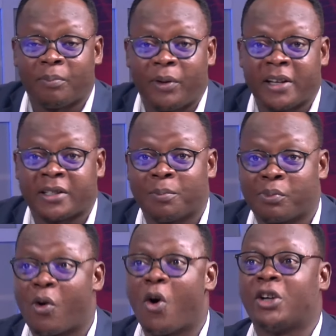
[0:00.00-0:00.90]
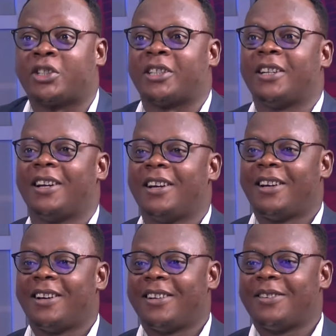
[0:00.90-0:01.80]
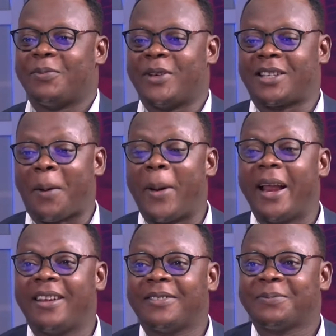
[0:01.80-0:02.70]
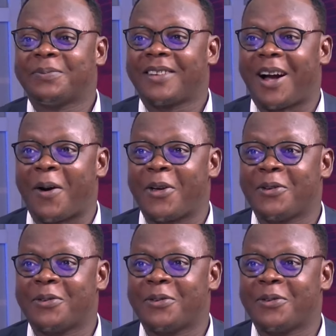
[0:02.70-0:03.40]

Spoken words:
players abroad. Mr. Benny, how are you?